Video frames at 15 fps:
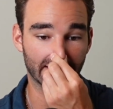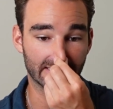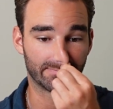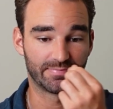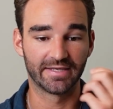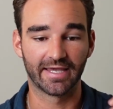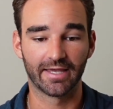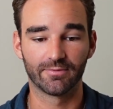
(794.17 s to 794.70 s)

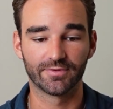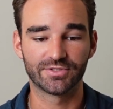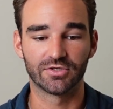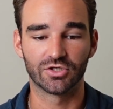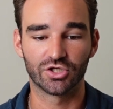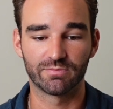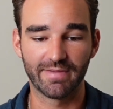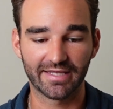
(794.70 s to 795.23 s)
being able to
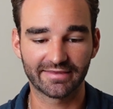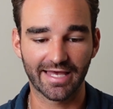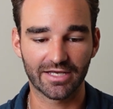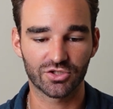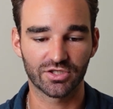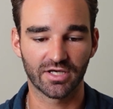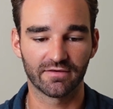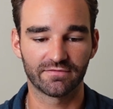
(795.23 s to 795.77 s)
make that
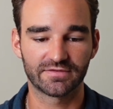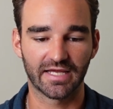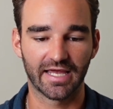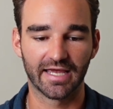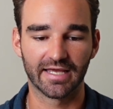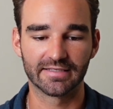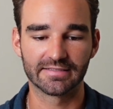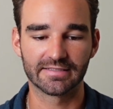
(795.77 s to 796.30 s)
shift
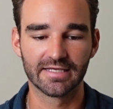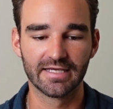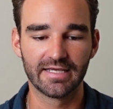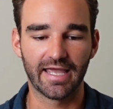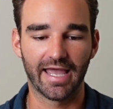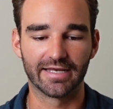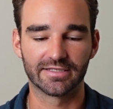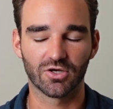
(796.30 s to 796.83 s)
and
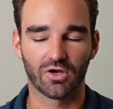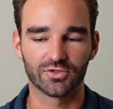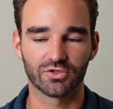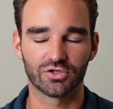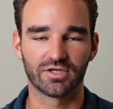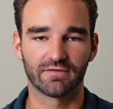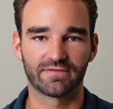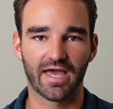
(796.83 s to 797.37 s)
to also
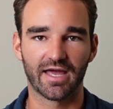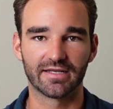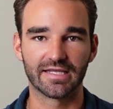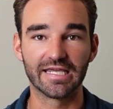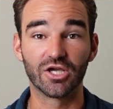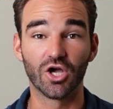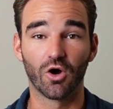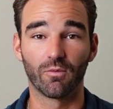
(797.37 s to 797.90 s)
shift that
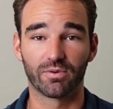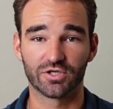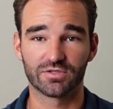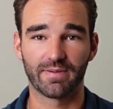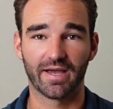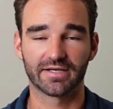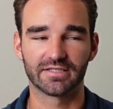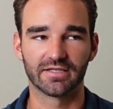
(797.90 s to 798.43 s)
ego
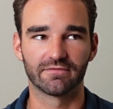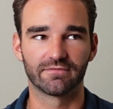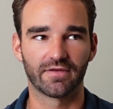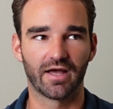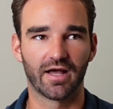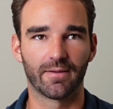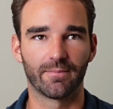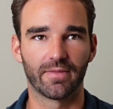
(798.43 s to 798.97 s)
perspective.
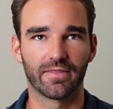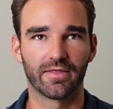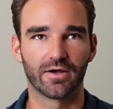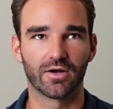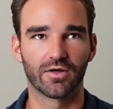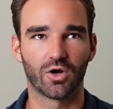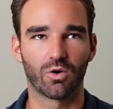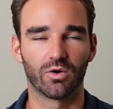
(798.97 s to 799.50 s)

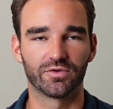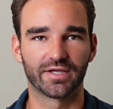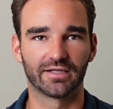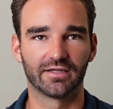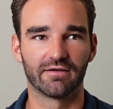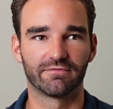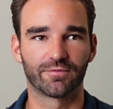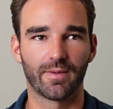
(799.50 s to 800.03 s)
The quote that I
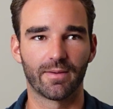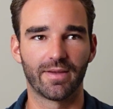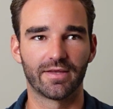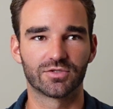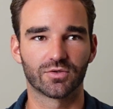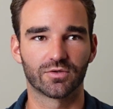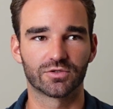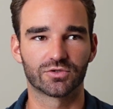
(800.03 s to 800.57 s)
love from my
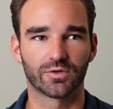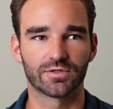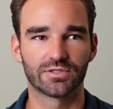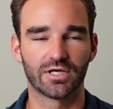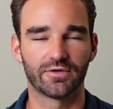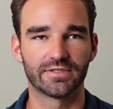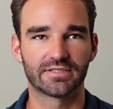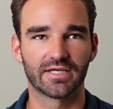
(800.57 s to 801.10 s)
mentor,
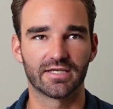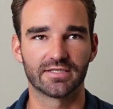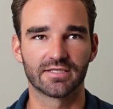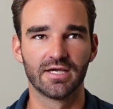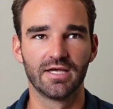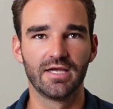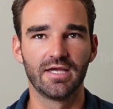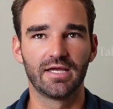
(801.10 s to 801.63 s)
Giorgio, he says,
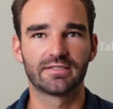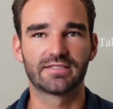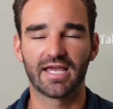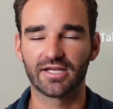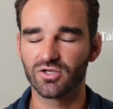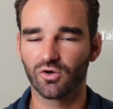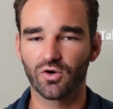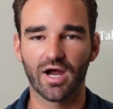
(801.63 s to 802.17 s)

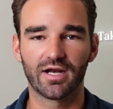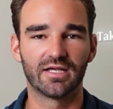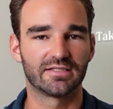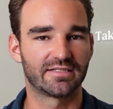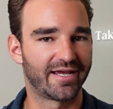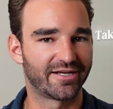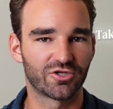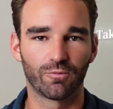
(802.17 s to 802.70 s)
take no credit,
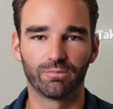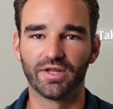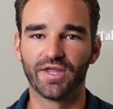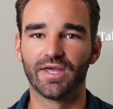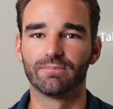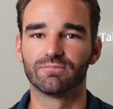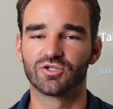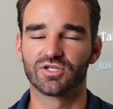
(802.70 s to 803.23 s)
take no
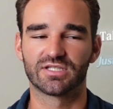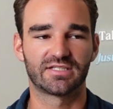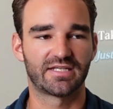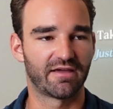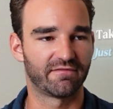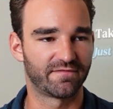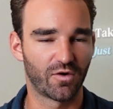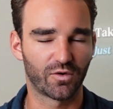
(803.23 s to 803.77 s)
blame, just
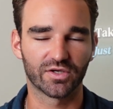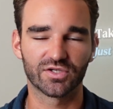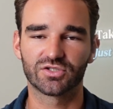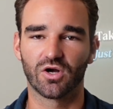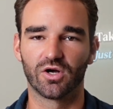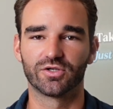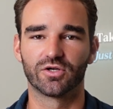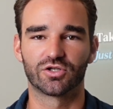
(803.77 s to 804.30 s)
stay focused
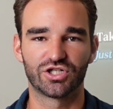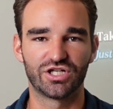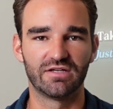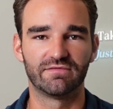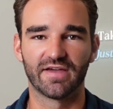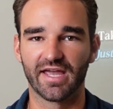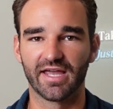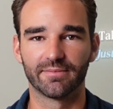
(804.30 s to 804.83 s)
on your
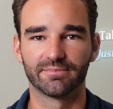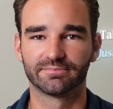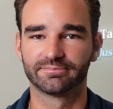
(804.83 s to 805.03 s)
chief aim.